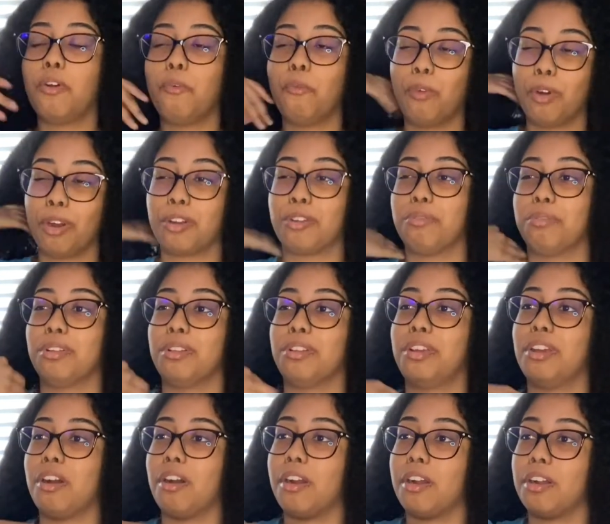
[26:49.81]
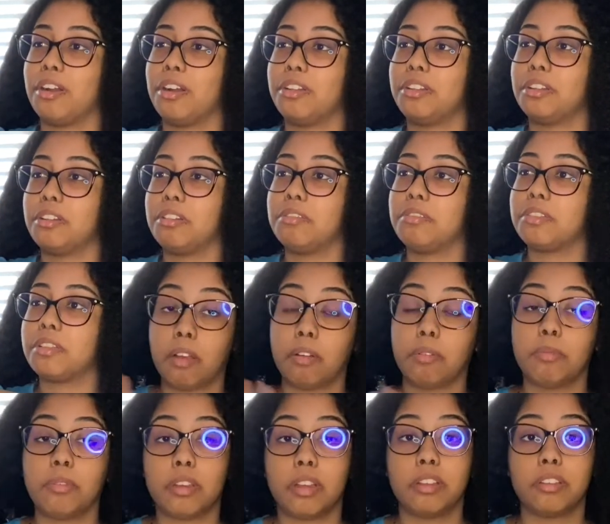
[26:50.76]
Work really hard on those. I
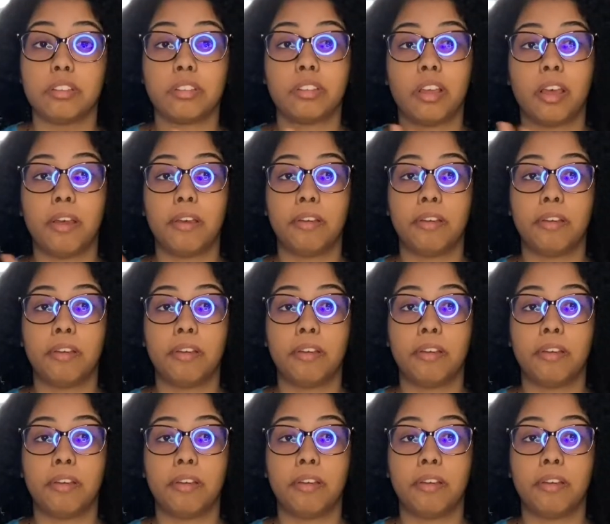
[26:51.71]
hope you guys